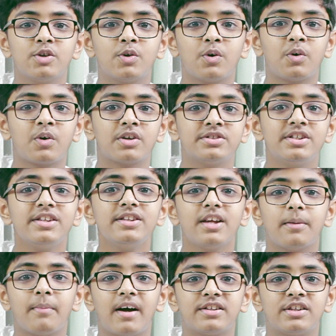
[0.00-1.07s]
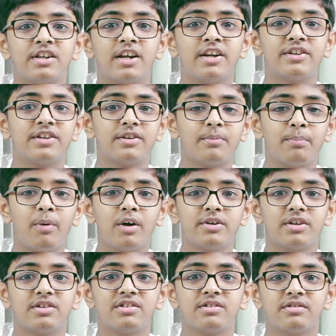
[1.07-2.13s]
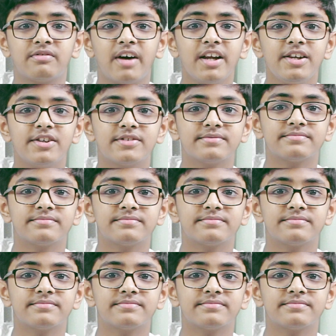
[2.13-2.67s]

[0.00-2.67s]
So you can just imagine its importance, right?